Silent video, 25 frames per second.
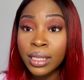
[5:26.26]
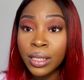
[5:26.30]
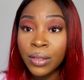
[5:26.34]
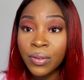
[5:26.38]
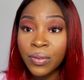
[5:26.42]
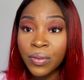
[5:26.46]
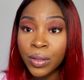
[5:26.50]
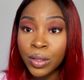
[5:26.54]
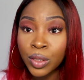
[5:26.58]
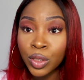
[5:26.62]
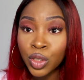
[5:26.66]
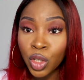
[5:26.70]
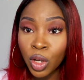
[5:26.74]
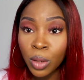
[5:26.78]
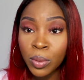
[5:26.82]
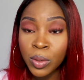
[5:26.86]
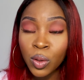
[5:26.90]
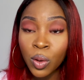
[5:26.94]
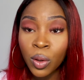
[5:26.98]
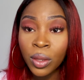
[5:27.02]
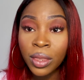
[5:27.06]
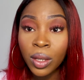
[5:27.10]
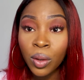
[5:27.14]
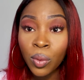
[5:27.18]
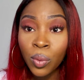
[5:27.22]
different jobs
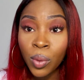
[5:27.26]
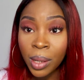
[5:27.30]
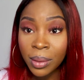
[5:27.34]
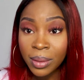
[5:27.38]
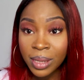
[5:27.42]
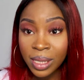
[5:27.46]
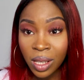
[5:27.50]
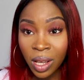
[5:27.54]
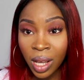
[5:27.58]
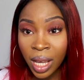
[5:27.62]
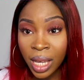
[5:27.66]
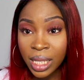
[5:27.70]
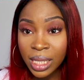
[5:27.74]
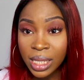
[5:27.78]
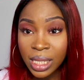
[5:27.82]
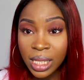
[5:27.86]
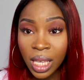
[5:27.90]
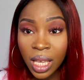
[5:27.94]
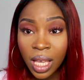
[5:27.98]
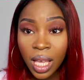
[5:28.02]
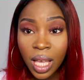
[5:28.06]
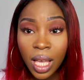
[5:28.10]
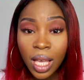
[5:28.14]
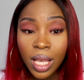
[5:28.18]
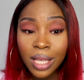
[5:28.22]
on their website
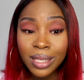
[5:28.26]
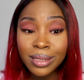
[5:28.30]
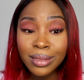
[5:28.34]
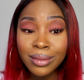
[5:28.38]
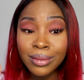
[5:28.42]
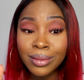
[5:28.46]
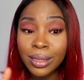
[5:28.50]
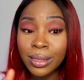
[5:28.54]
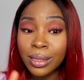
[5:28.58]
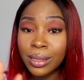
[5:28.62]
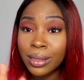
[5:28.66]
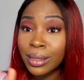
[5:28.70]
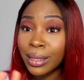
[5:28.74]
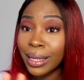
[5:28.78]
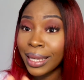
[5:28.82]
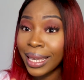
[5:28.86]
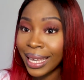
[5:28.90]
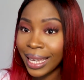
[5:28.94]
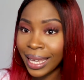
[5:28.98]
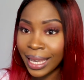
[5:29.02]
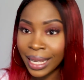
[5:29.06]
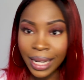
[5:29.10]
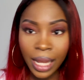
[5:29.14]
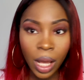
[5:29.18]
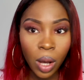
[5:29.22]

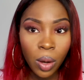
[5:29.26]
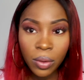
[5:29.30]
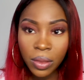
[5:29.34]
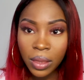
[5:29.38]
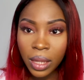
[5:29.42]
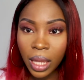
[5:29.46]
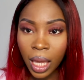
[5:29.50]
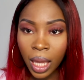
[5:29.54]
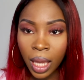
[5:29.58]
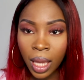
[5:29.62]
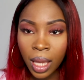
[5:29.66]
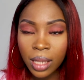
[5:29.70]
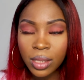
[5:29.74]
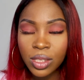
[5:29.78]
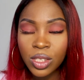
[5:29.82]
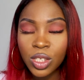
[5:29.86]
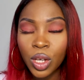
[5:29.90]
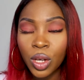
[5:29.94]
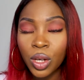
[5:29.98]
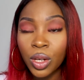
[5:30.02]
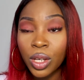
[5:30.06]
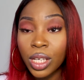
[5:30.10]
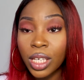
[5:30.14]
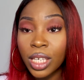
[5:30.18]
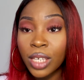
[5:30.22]
in healthcare,
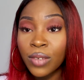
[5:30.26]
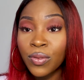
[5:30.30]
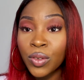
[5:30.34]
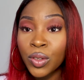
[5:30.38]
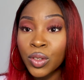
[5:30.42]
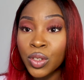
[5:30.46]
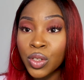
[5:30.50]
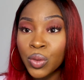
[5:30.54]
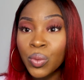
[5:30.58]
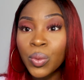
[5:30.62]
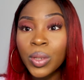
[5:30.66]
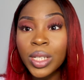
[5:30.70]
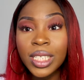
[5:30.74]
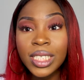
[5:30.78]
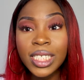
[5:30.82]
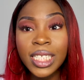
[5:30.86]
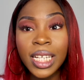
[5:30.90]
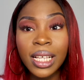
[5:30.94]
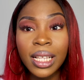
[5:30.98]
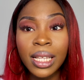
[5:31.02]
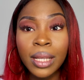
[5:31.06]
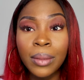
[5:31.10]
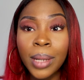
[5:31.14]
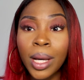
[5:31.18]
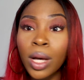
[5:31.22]
so if you do want to
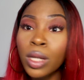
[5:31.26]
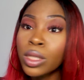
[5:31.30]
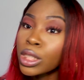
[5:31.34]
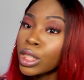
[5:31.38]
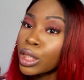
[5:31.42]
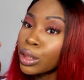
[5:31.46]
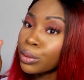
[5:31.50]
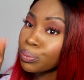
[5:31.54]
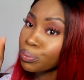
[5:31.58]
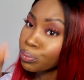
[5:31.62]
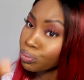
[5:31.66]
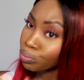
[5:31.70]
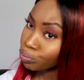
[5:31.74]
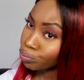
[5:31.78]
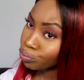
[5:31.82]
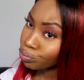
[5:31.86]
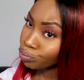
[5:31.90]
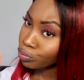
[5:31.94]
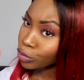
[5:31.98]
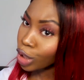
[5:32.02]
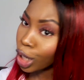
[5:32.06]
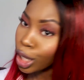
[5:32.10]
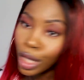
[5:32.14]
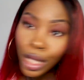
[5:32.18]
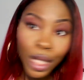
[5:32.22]
check them out,
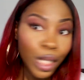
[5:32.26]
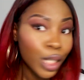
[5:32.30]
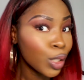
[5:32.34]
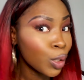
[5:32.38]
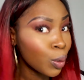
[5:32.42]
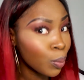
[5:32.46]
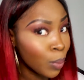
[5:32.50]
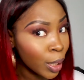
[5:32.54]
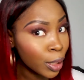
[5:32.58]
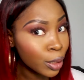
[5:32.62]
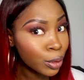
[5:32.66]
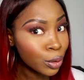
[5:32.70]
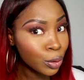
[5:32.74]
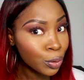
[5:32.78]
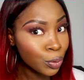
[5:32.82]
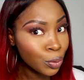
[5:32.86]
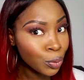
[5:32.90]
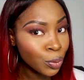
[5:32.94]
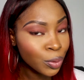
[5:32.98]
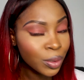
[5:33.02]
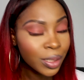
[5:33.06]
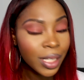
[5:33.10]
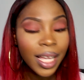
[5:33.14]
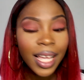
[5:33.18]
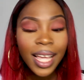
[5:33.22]
better
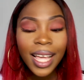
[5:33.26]
do.